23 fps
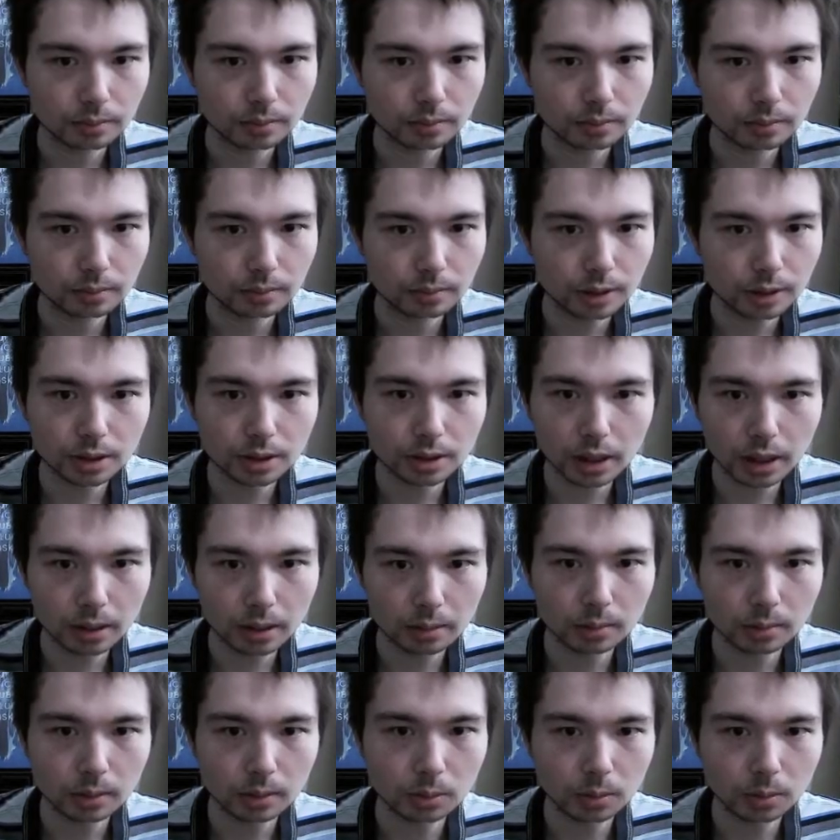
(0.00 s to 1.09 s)
This
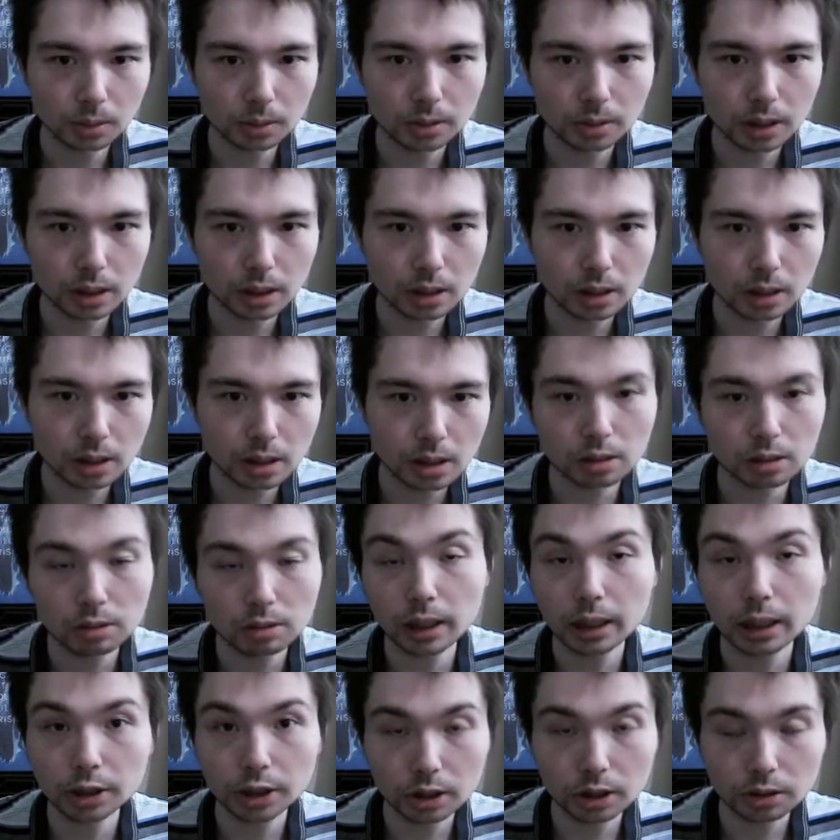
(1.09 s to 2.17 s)
game was in the
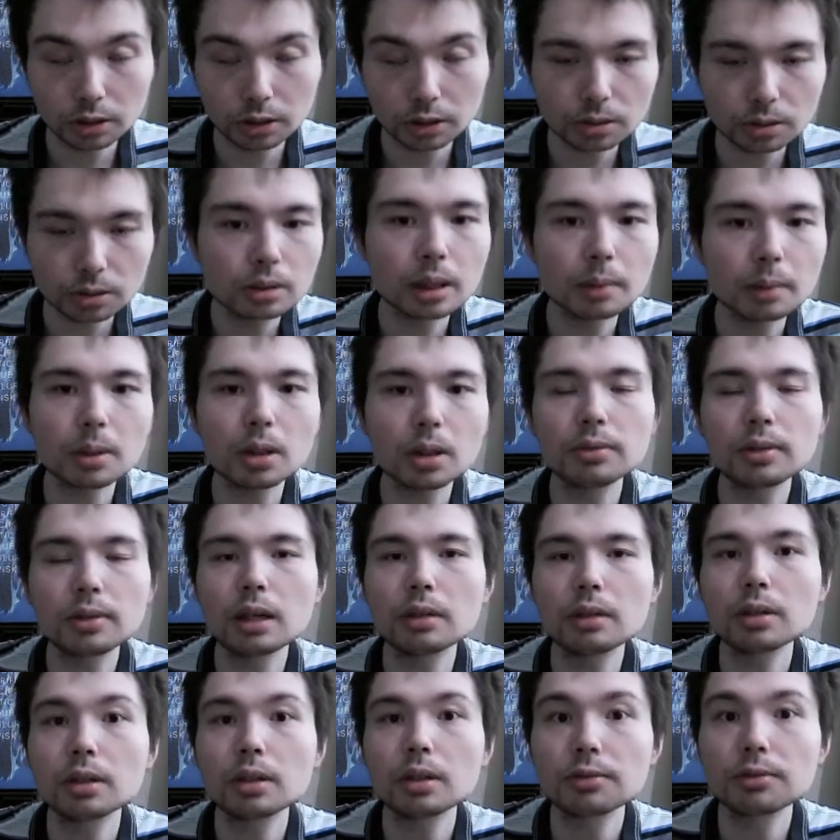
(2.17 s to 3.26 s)
Grand Chess Tour. They both
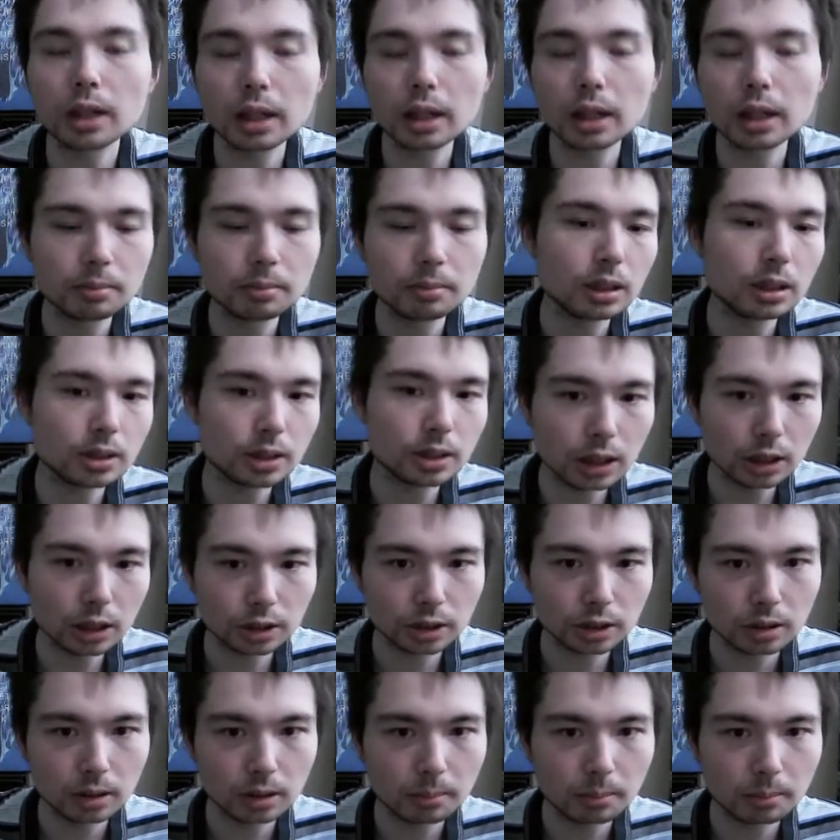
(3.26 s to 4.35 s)
have 5 minutes each,
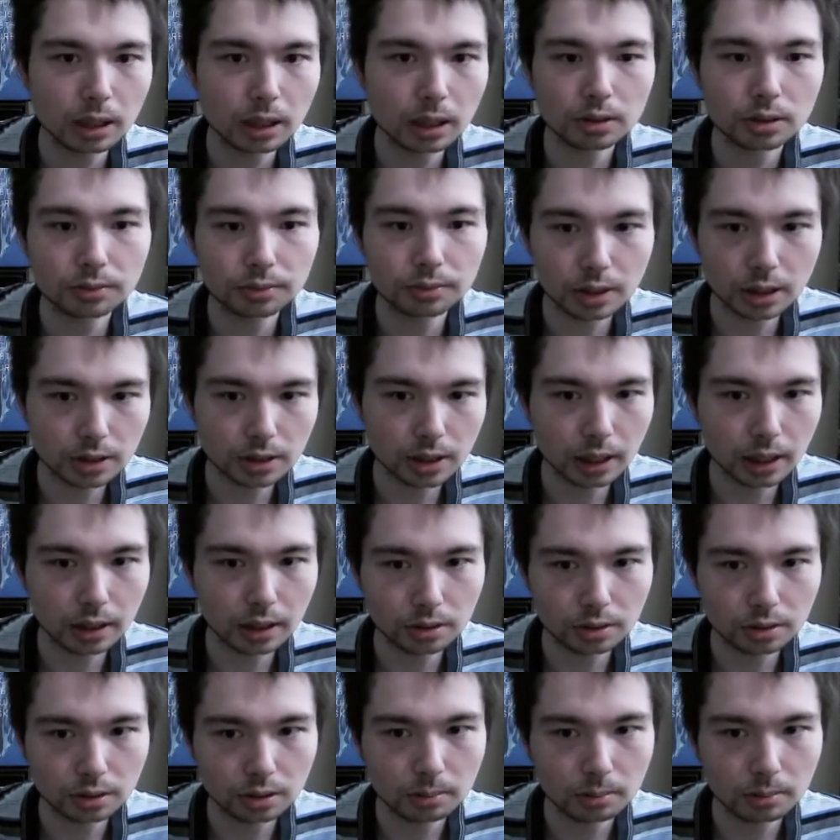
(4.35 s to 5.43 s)
plus 3
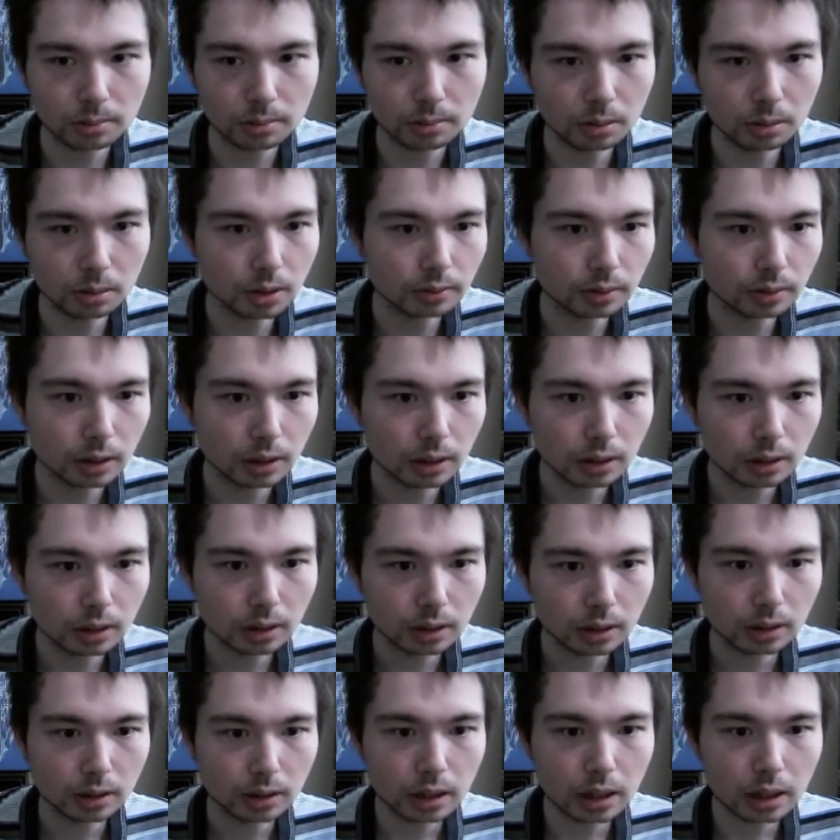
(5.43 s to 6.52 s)
seconds per move.
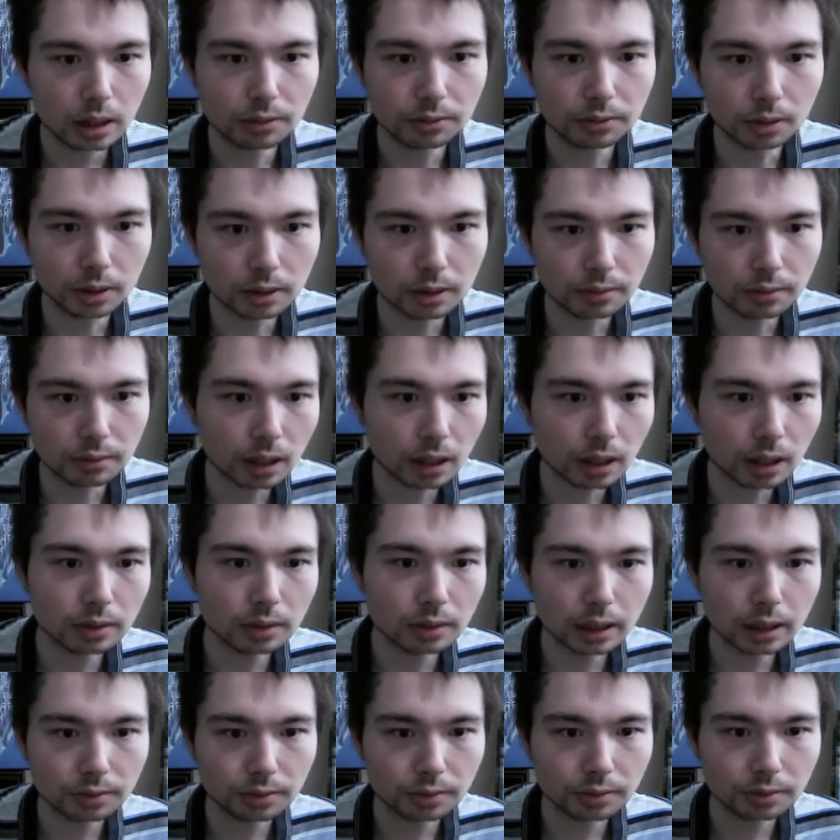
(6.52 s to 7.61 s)
e4, e5,
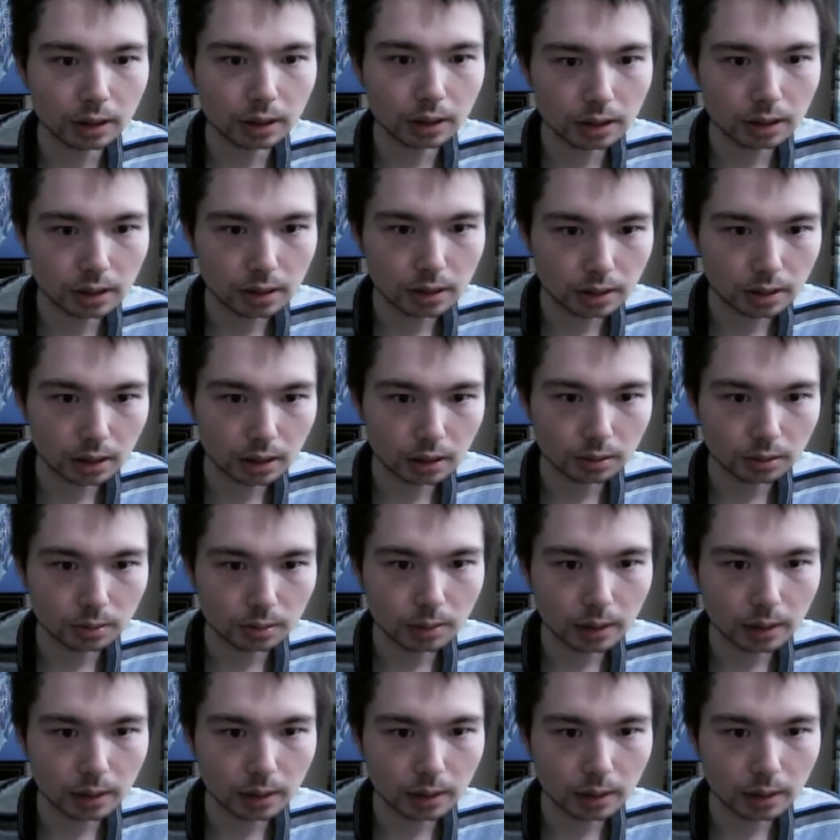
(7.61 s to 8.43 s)
knight f3, knight c6.